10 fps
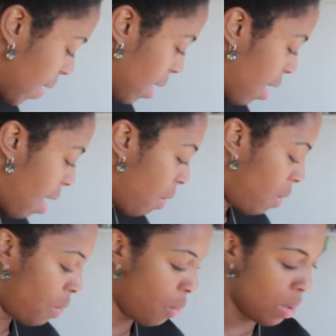that I got
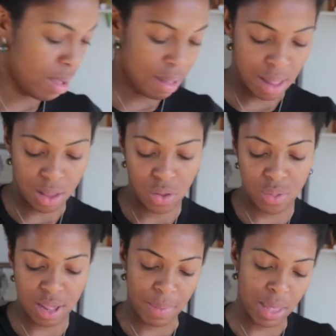was a
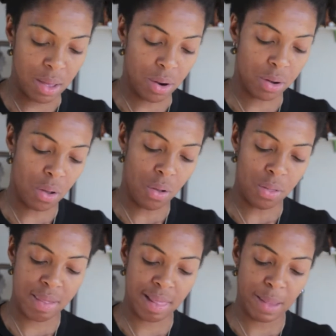new to me yarn
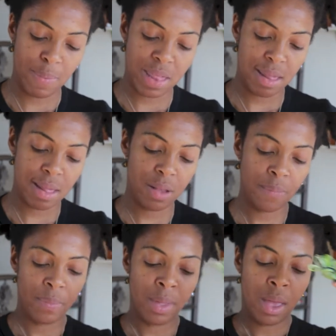called Sleep Season.
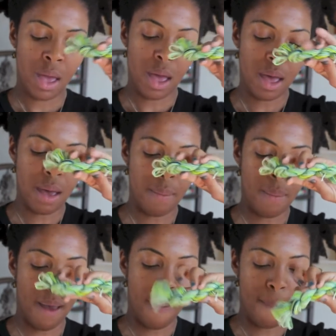
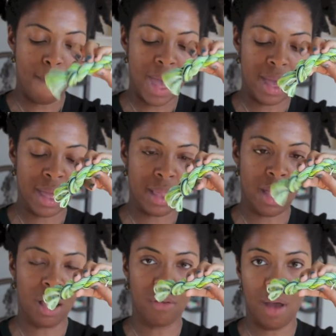Meg in
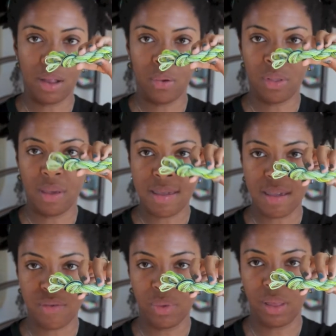Colorado does
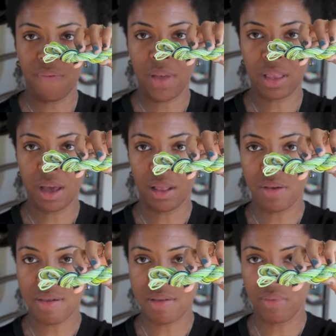these really fun
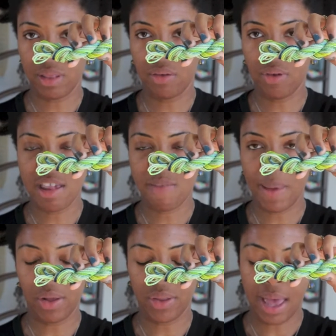colors, really great
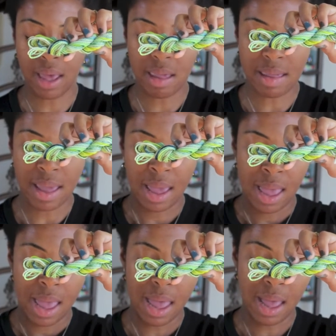speckle dyes,
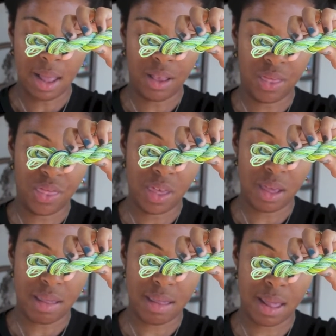and
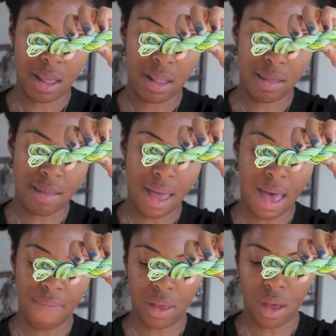this does not
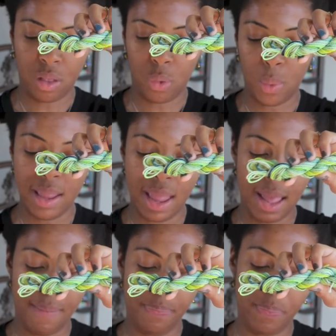have a colorway
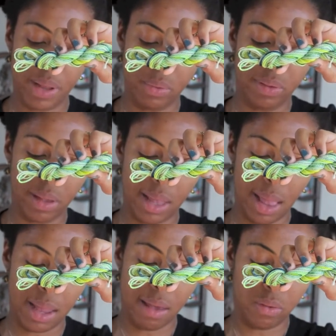name, but I was looking
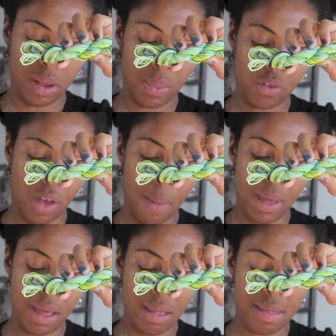at it yesterday in the shop.
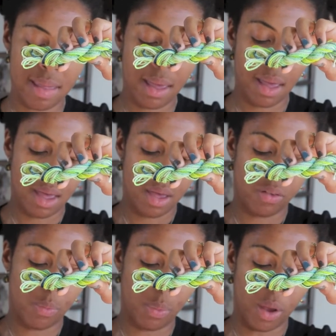It's
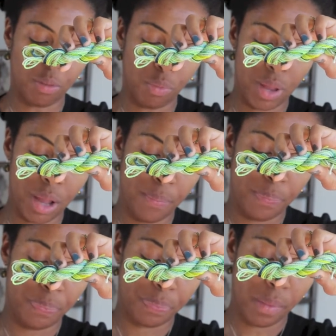Superwash Merino.
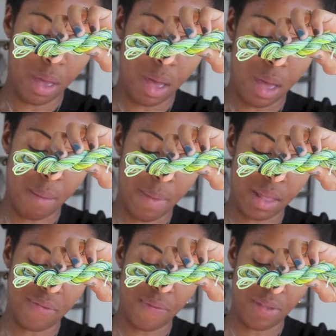And
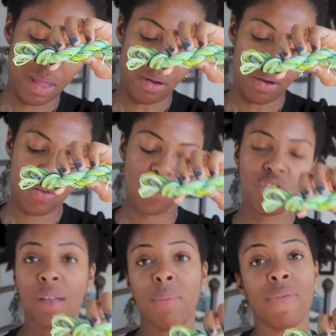it's 15 yards.
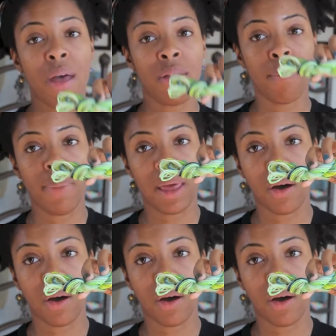She can be found on Big